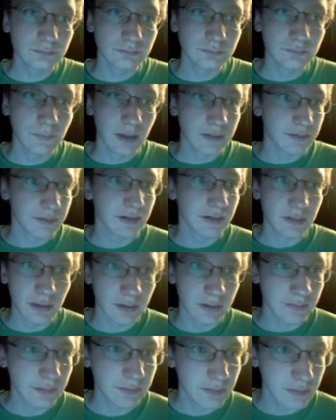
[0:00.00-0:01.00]
I think
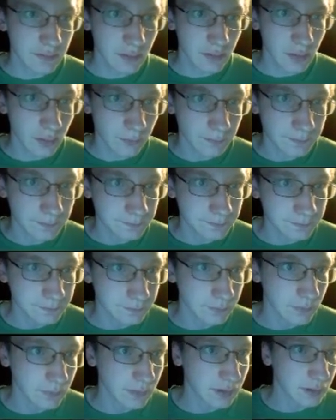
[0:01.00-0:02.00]
that's all.
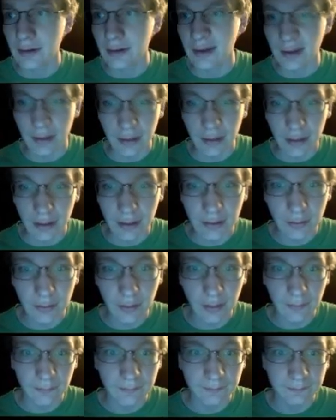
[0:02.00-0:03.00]

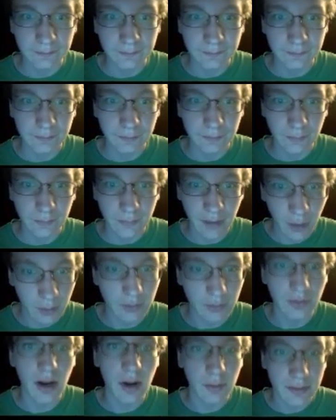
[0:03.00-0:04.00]
Anyway, no, I
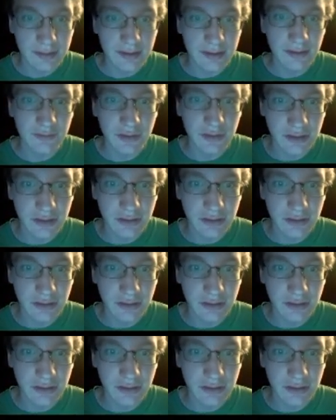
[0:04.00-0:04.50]
do not want to save changes